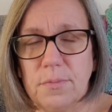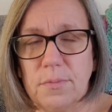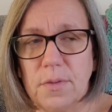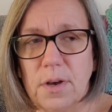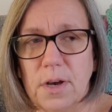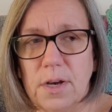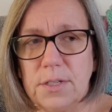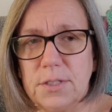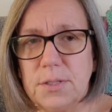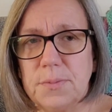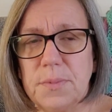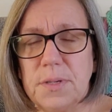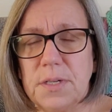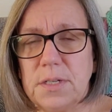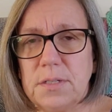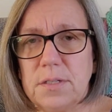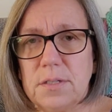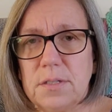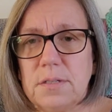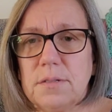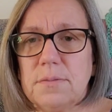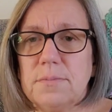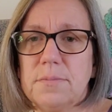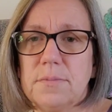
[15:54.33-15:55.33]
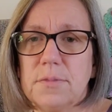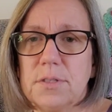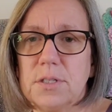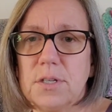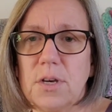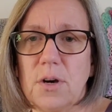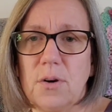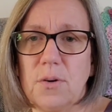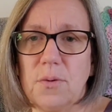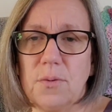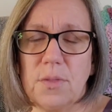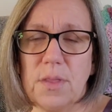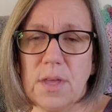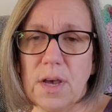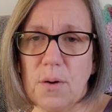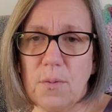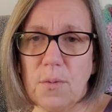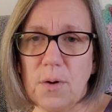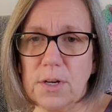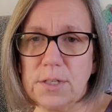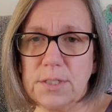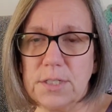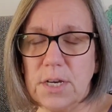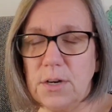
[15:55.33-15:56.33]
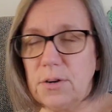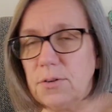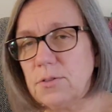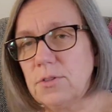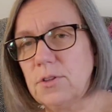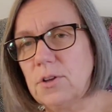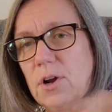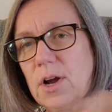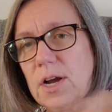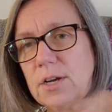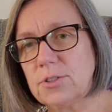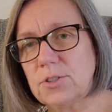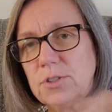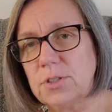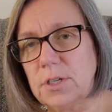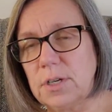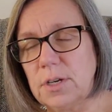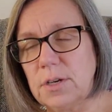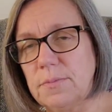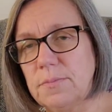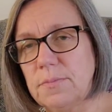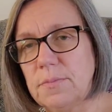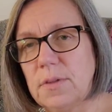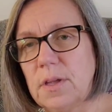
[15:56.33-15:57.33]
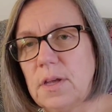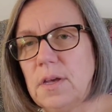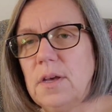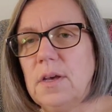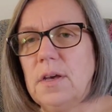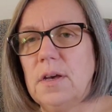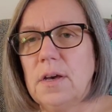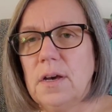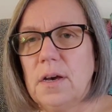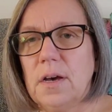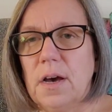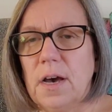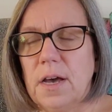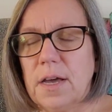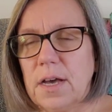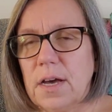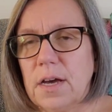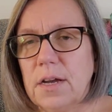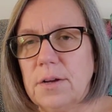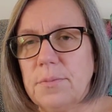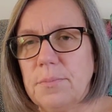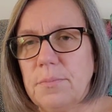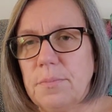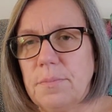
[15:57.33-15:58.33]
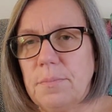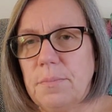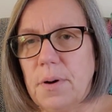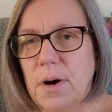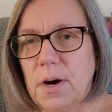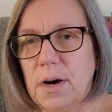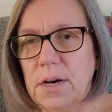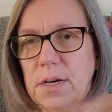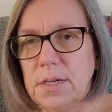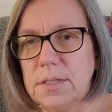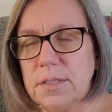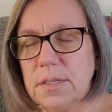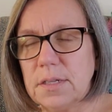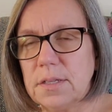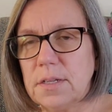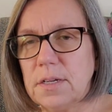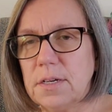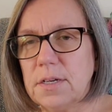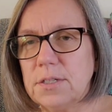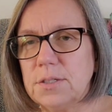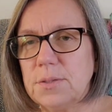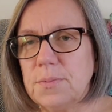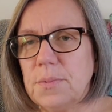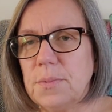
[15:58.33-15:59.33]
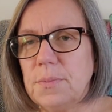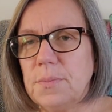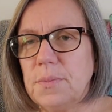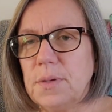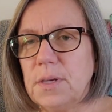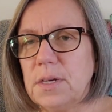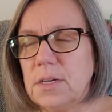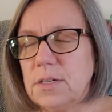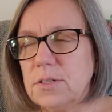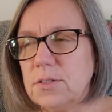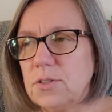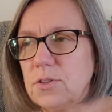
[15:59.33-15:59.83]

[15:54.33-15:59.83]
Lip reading: husband, so that worked out. They're actually, I kind of pause on the husband because